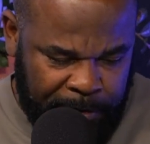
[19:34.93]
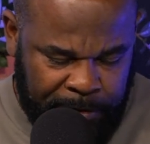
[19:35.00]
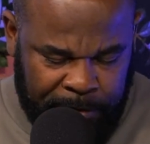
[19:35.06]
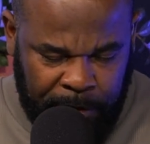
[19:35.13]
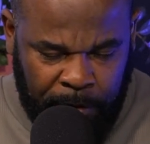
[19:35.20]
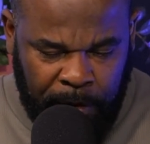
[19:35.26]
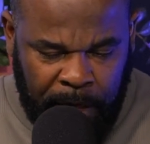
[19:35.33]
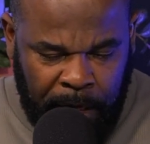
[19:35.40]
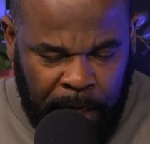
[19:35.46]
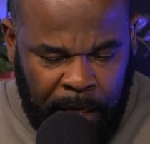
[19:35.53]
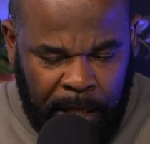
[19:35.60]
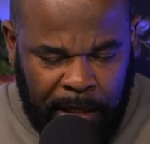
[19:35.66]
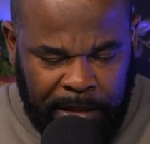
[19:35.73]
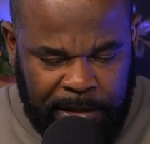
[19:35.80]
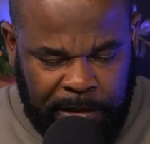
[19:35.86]
And so
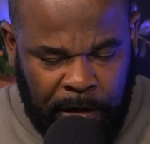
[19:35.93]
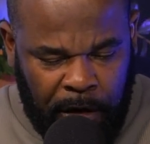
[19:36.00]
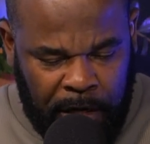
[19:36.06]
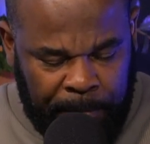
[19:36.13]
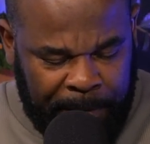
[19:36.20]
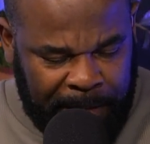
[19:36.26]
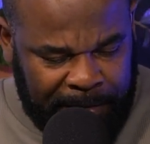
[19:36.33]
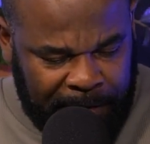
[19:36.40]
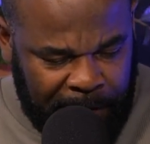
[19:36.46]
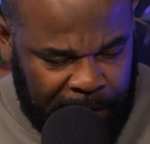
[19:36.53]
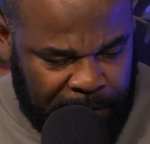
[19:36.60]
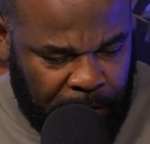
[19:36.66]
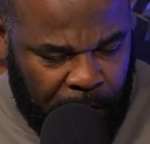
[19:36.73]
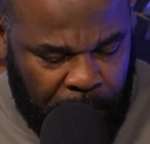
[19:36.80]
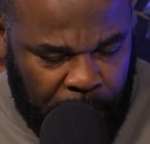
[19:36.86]
let's talk about the
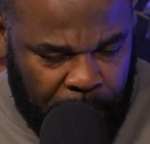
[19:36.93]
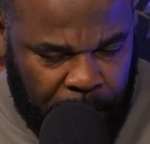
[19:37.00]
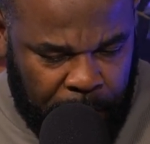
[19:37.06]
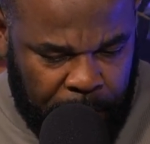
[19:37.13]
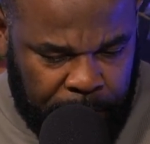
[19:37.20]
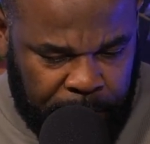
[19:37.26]
next R.